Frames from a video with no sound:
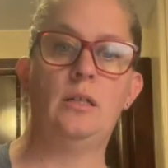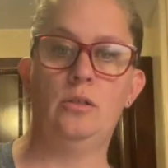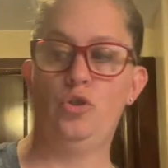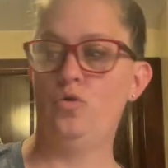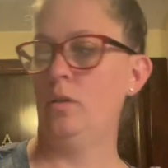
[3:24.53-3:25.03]

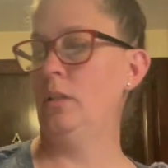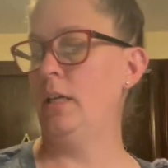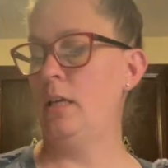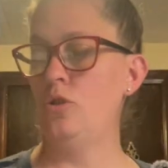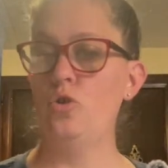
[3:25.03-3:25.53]
strictly
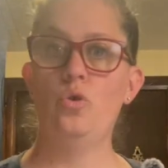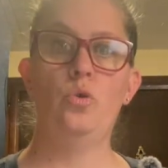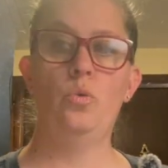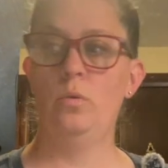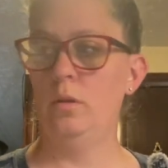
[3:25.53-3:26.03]

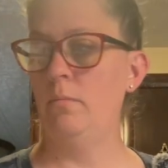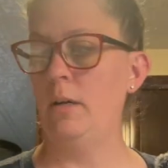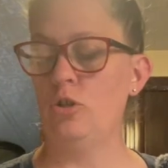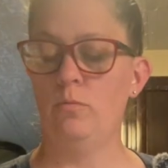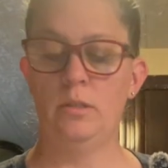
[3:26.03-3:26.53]
to the
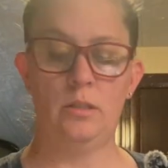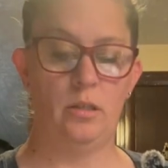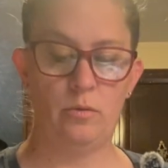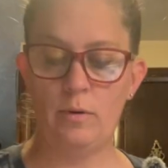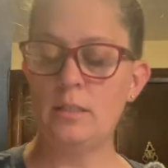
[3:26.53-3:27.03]
measurements on
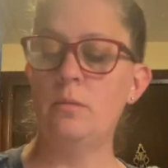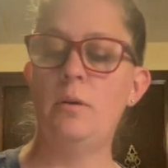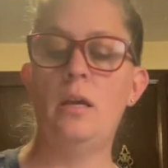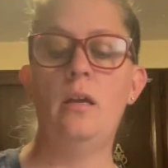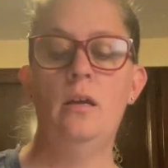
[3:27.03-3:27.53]
the
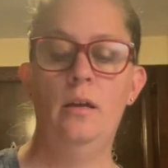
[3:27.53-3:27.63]
recipe.